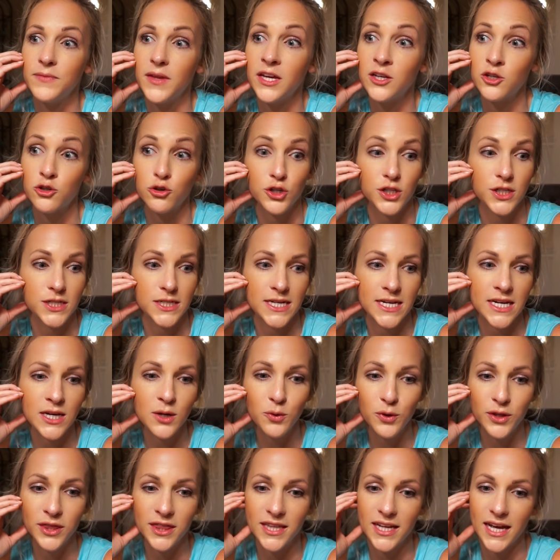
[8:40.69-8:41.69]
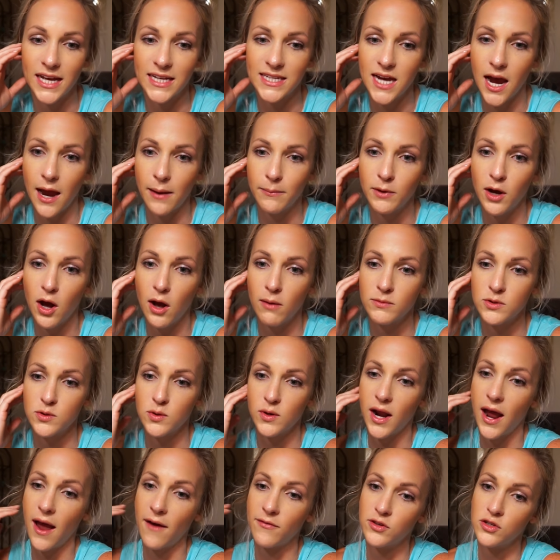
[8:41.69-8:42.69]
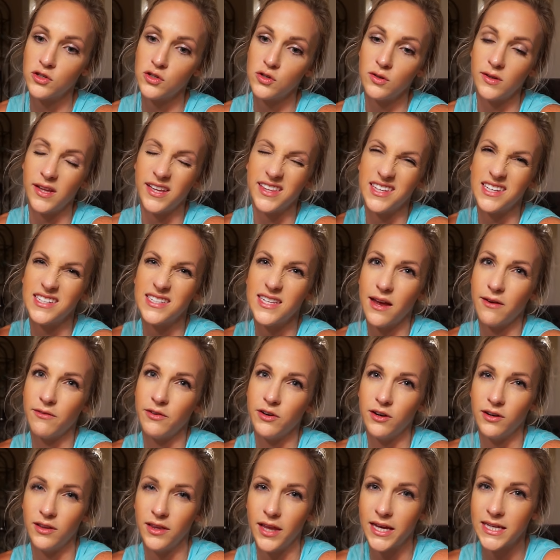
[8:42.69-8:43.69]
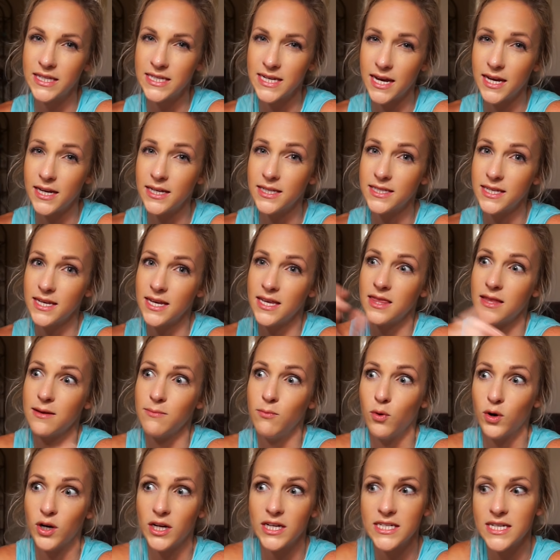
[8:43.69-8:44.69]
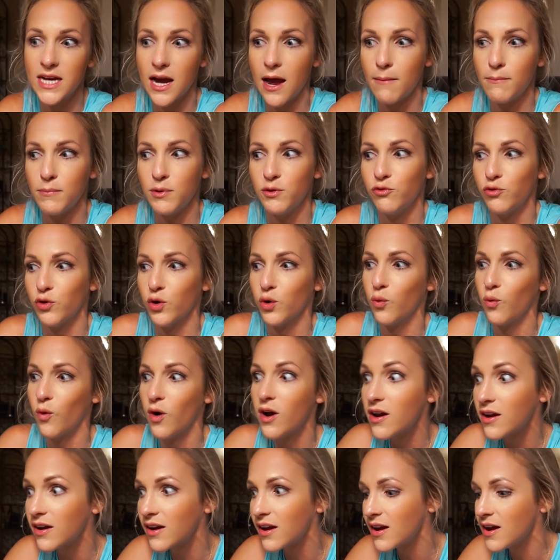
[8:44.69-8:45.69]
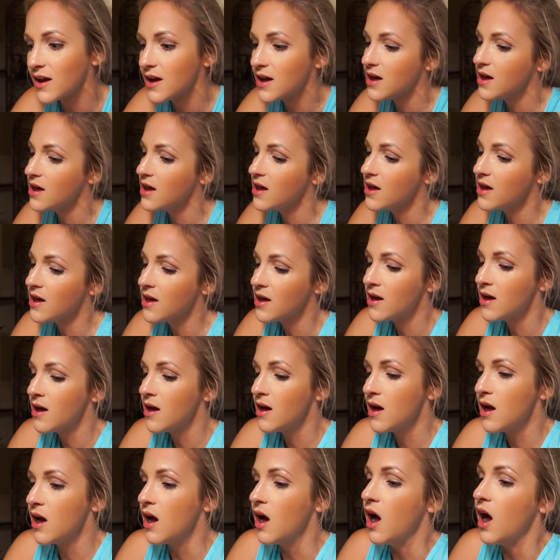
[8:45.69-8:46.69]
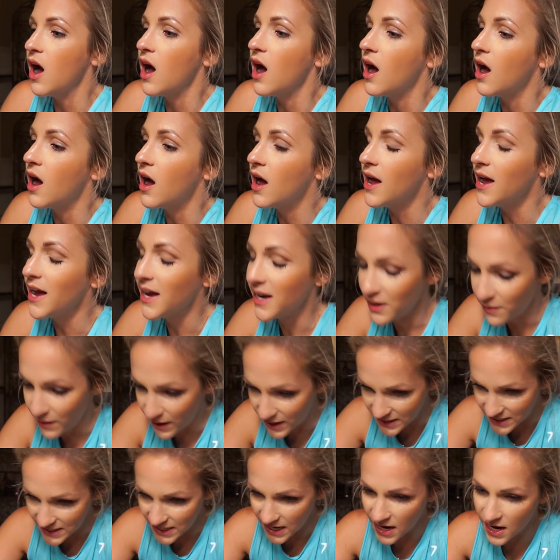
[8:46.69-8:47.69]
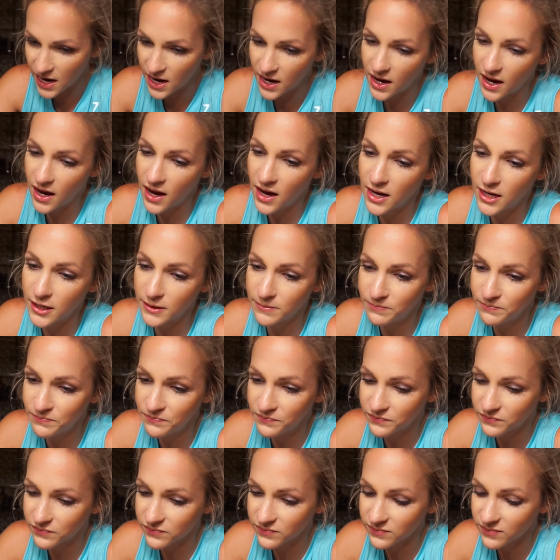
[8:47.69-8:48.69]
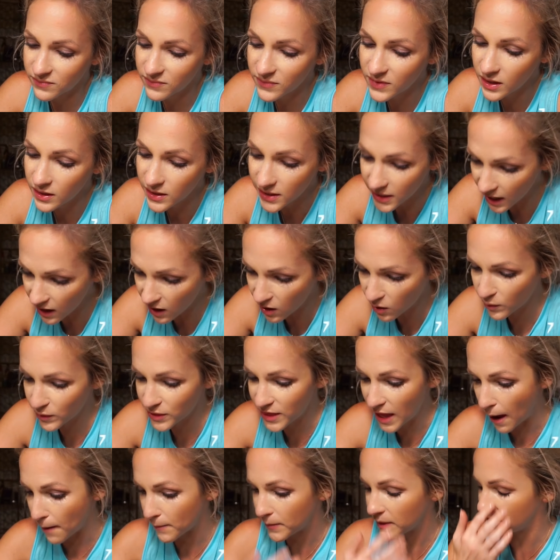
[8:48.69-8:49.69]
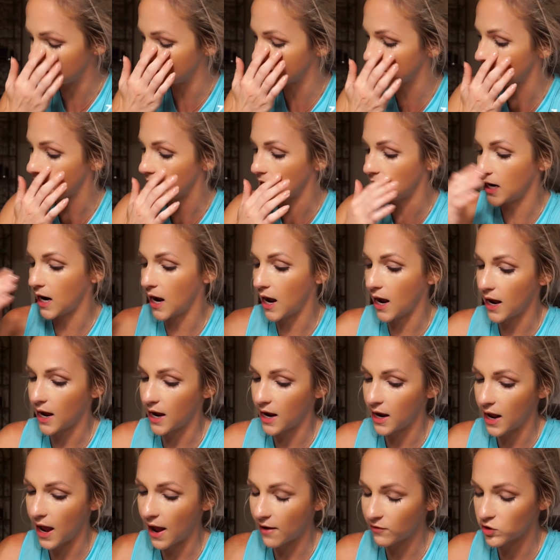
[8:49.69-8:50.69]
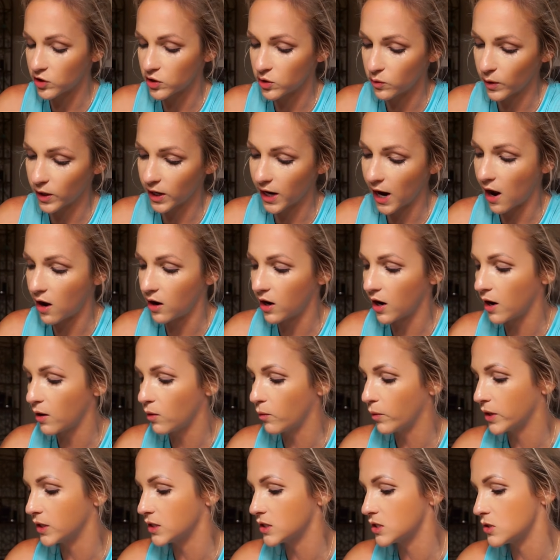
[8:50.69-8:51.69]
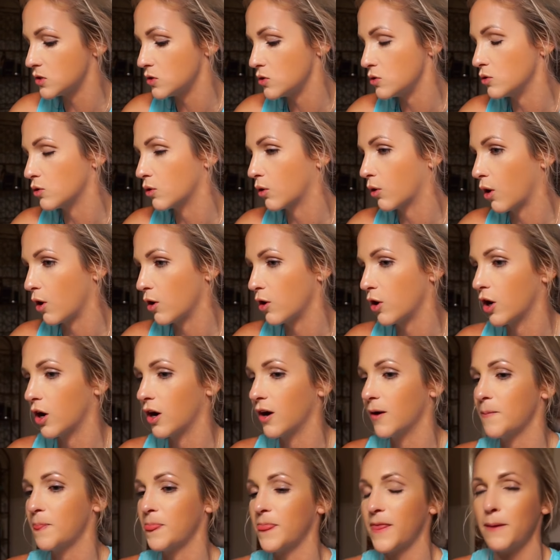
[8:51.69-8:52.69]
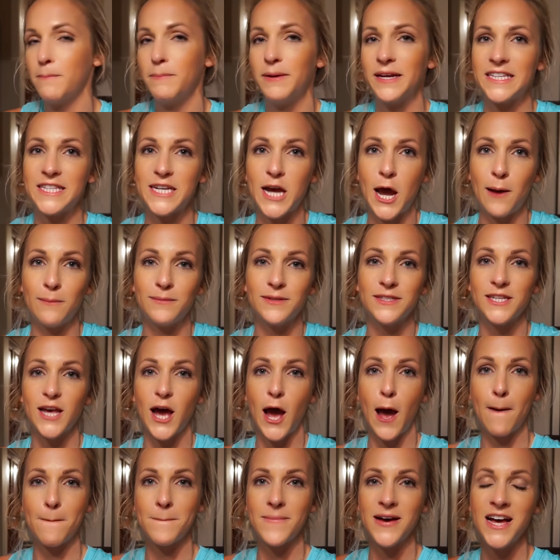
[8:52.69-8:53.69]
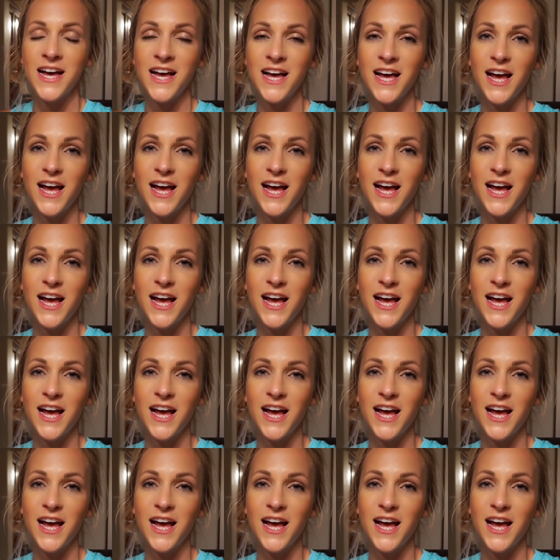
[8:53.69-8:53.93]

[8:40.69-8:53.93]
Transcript: interesting when that time comes, when I have to do like these heavier leg days in the morning time before work. Anyways, yeah, with that being said, after the workout, I went to Kroger and picked up some